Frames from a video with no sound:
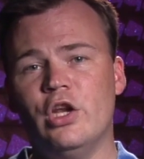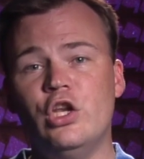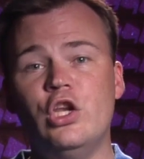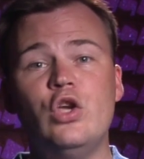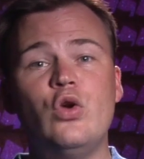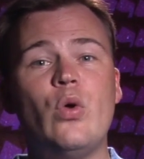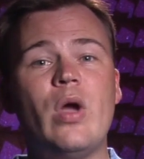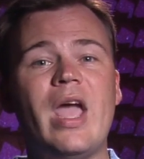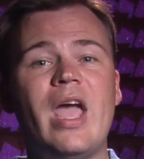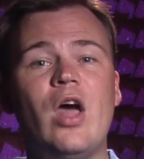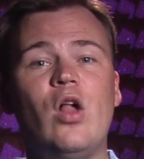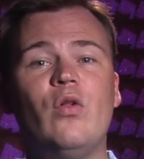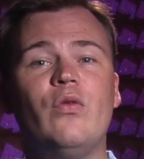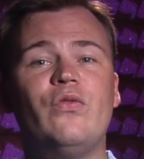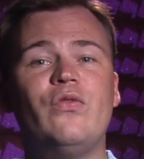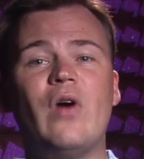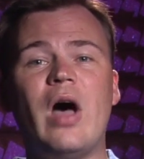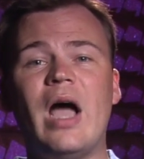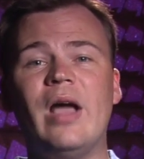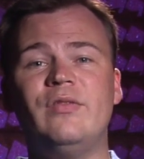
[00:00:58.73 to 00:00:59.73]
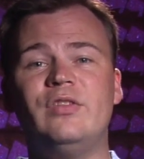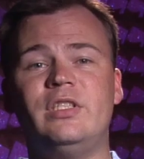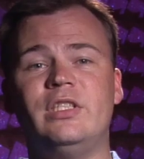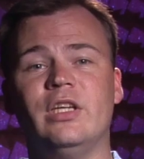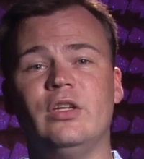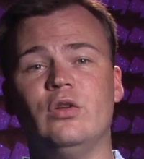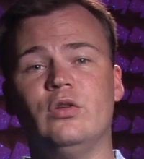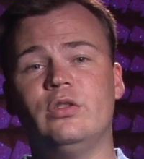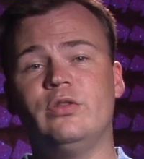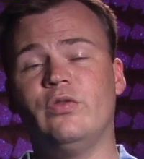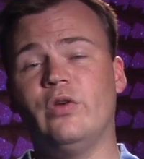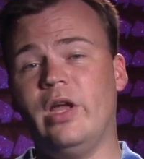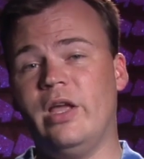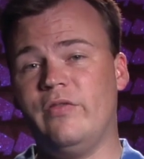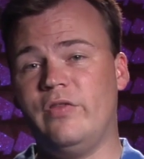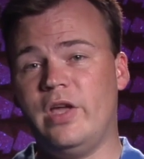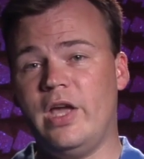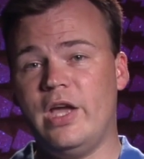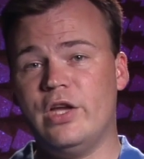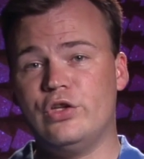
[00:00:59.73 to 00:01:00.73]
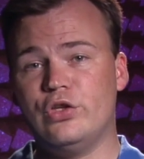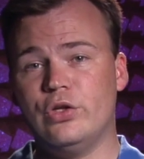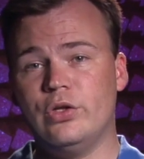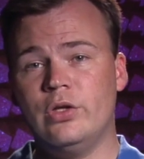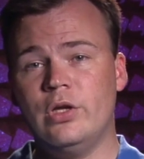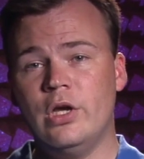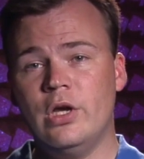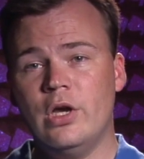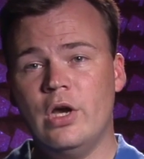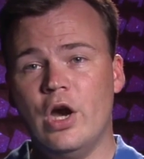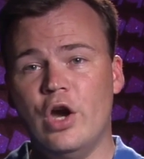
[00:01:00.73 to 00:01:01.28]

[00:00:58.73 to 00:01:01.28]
new L5 signals for aviation,